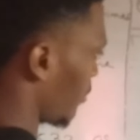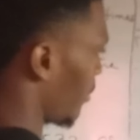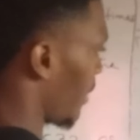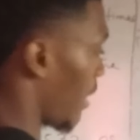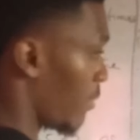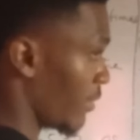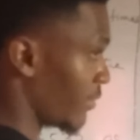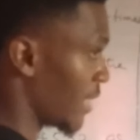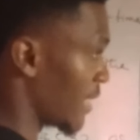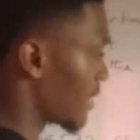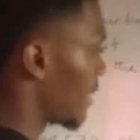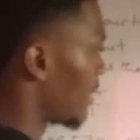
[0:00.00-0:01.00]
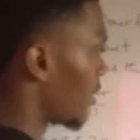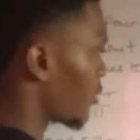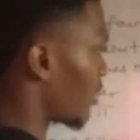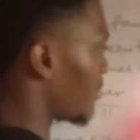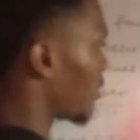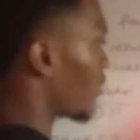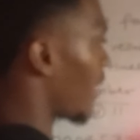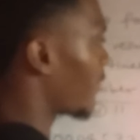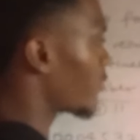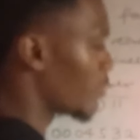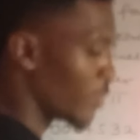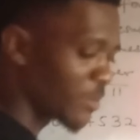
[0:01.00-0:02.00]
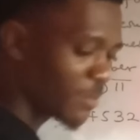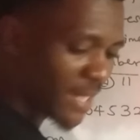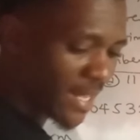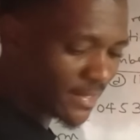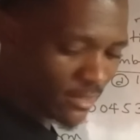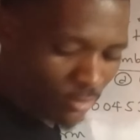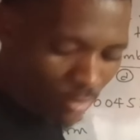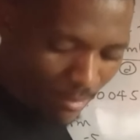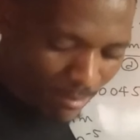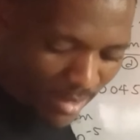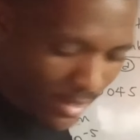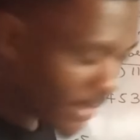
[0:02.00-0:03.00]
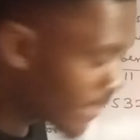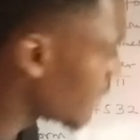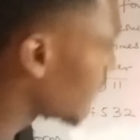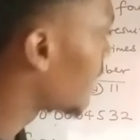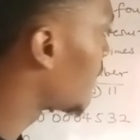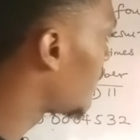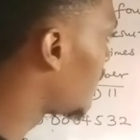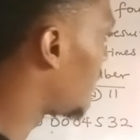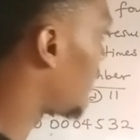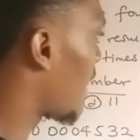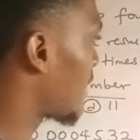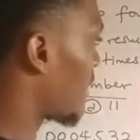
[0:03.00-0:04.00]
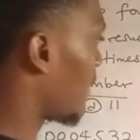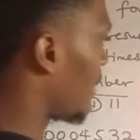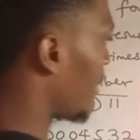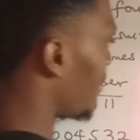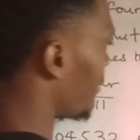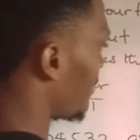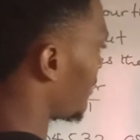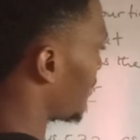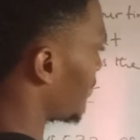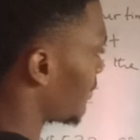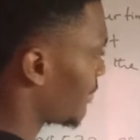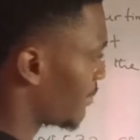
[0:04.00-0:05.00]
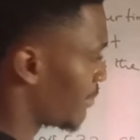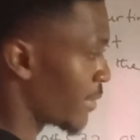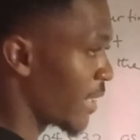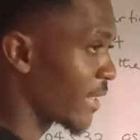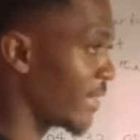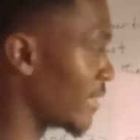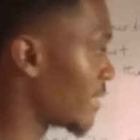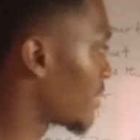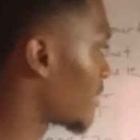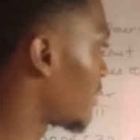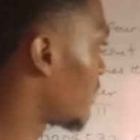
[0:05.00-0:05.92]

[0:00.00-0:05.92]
We are aware of that. So it means we have to multiply the number in that bracket